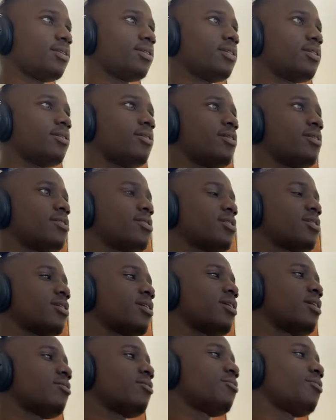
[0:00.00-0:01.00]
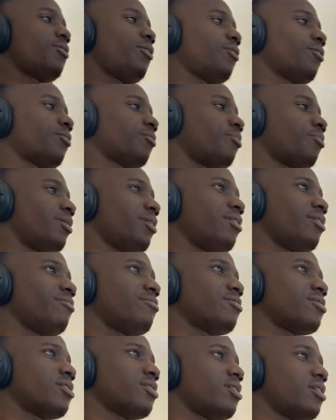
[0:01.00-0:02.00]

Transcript: So let's see how New York behaves